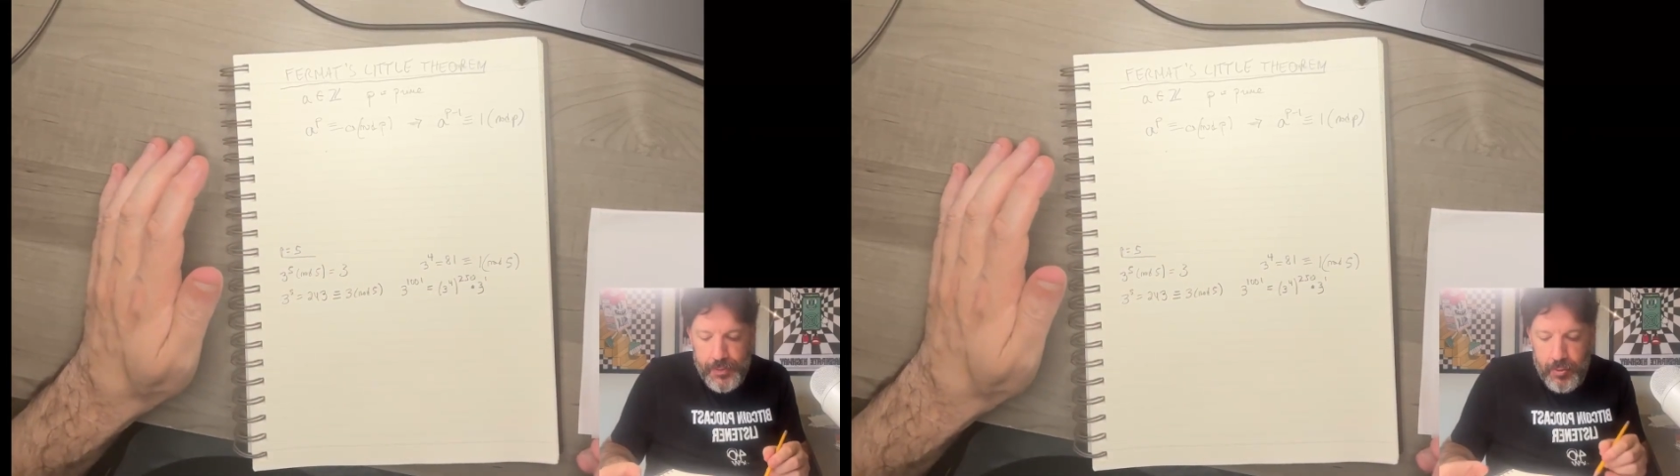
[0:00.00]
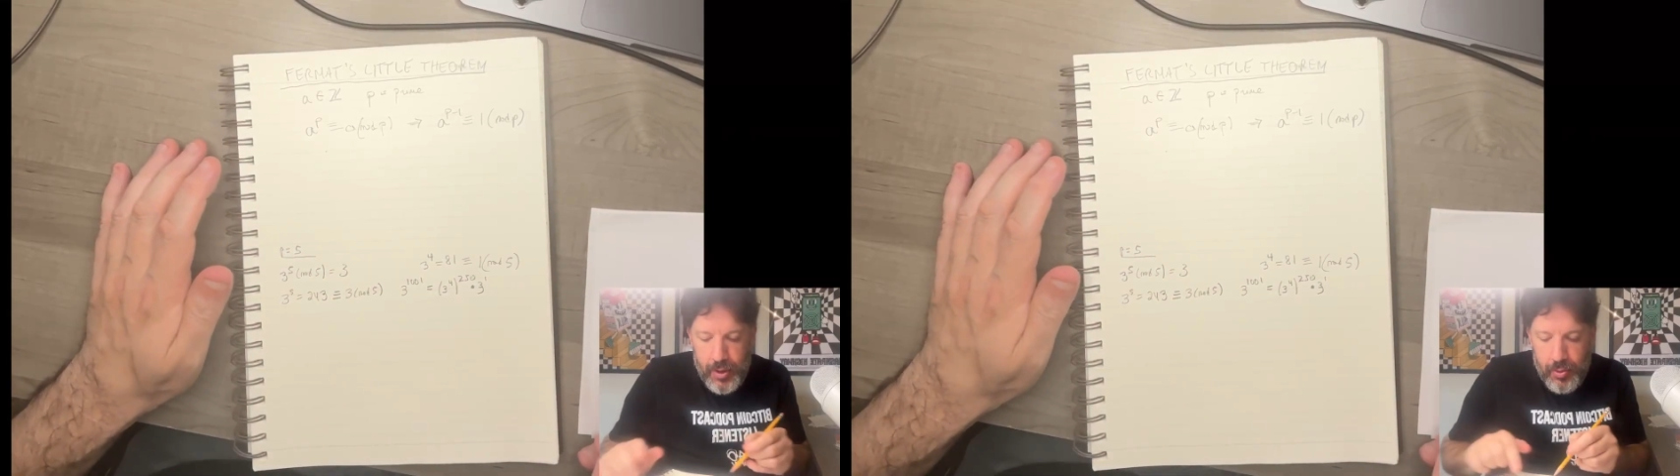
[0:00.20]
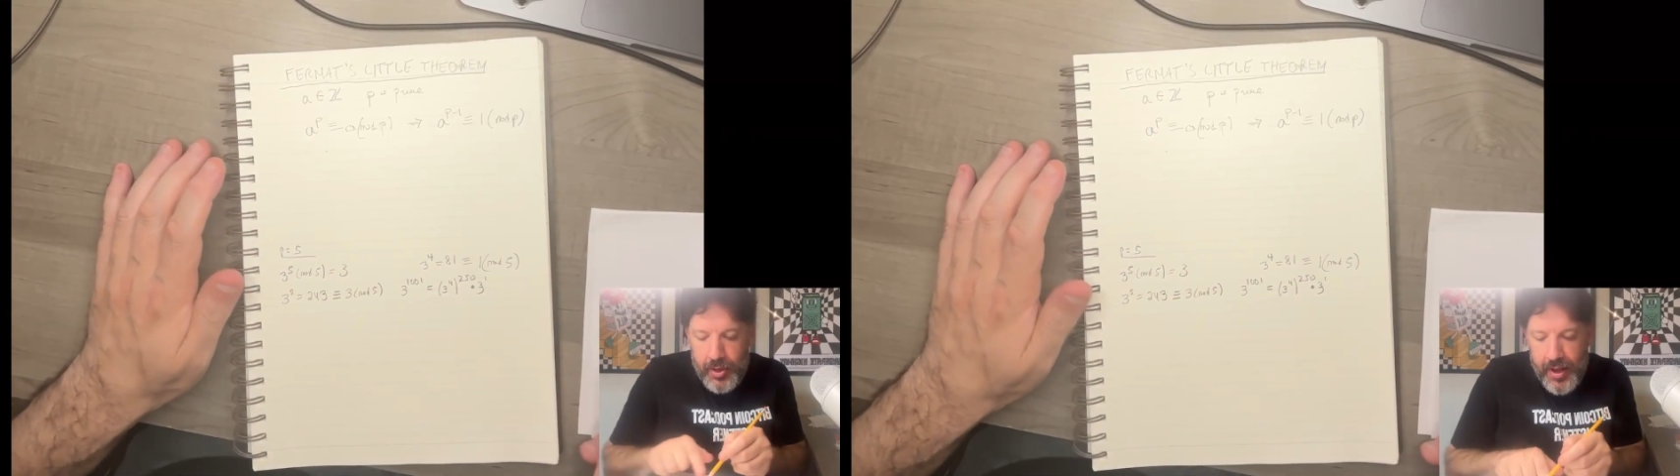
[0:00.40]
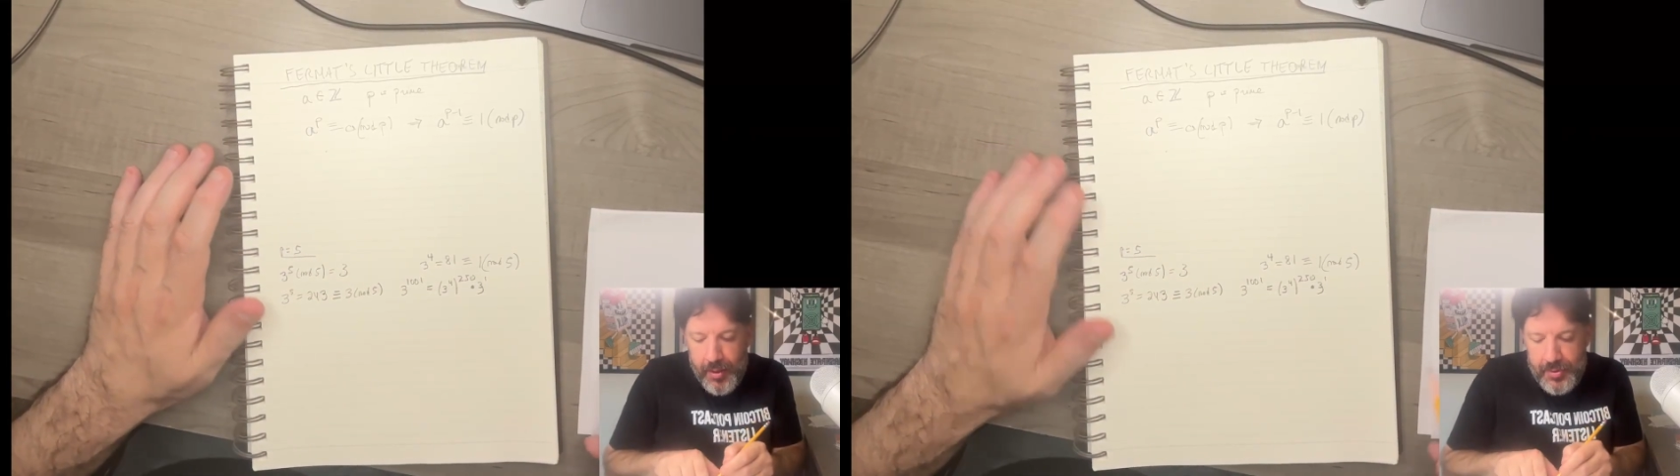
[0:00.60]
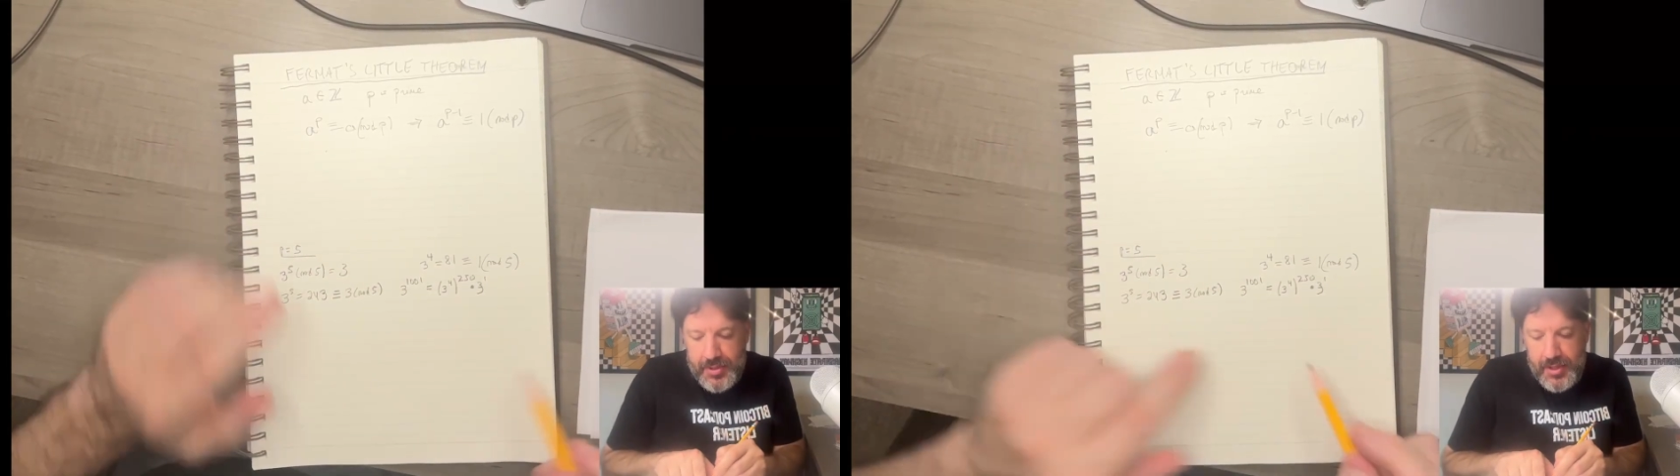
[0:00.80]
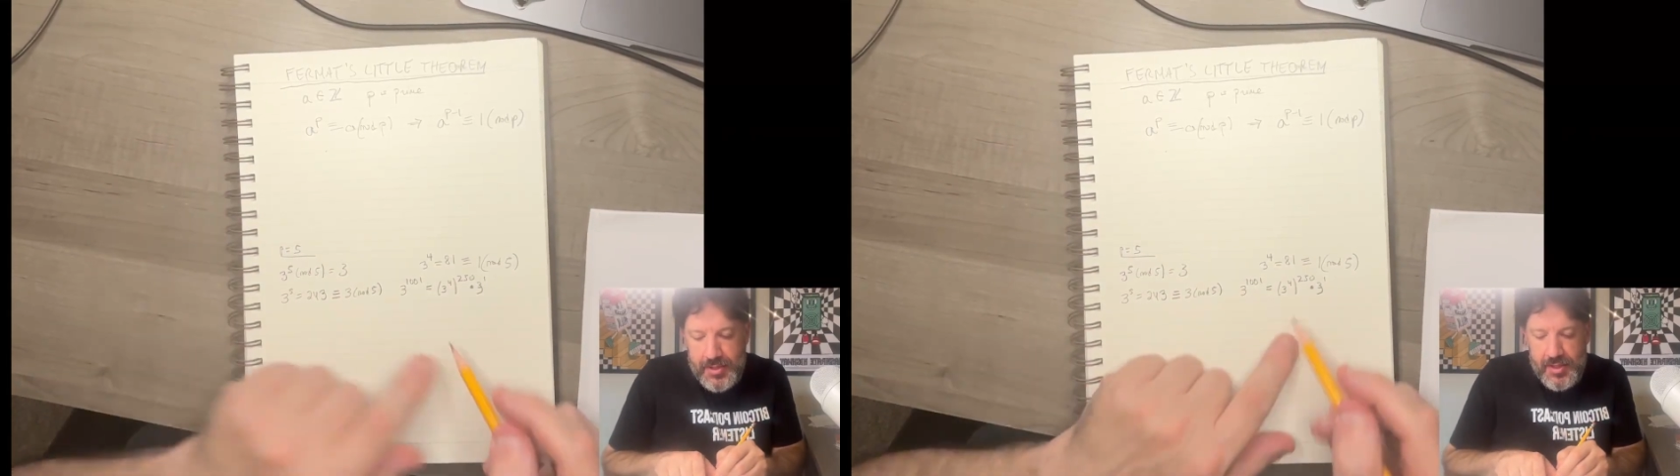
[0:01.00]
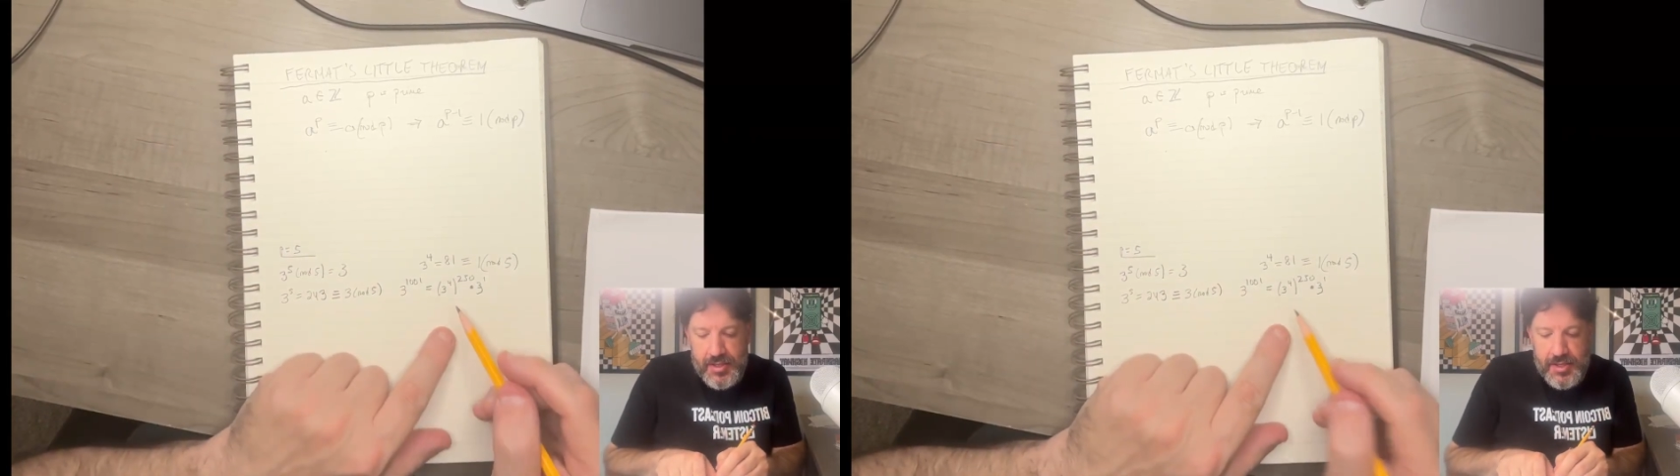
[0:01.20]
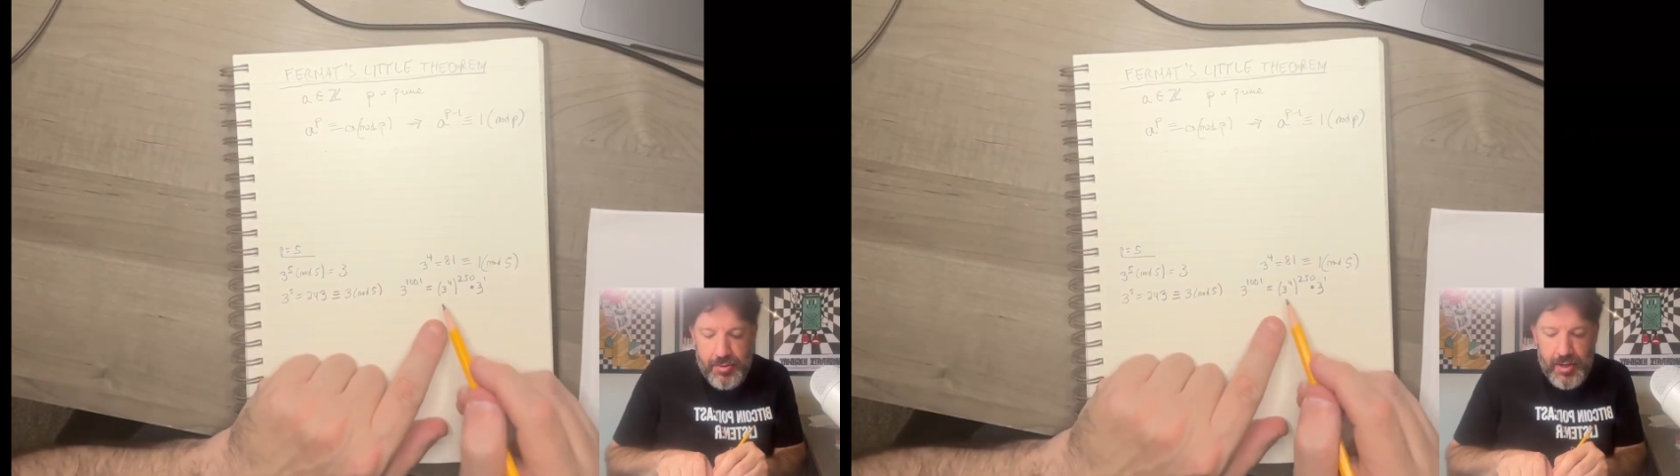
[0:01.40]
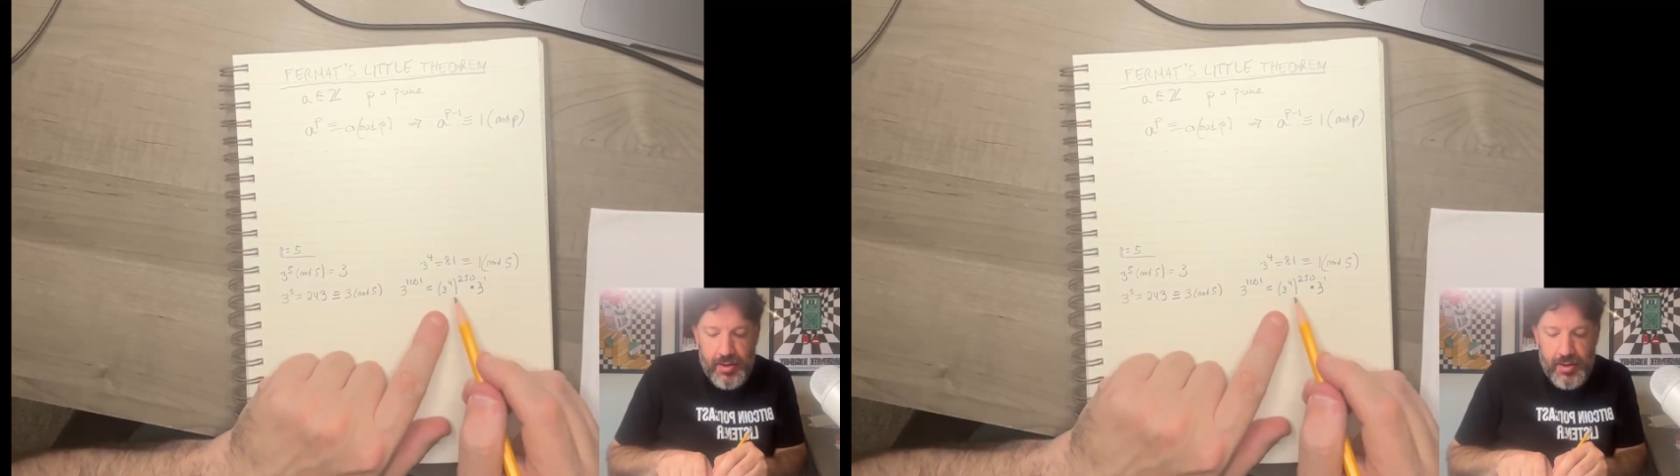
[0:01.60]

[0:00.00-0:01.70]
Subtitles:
Well, what happens is this 3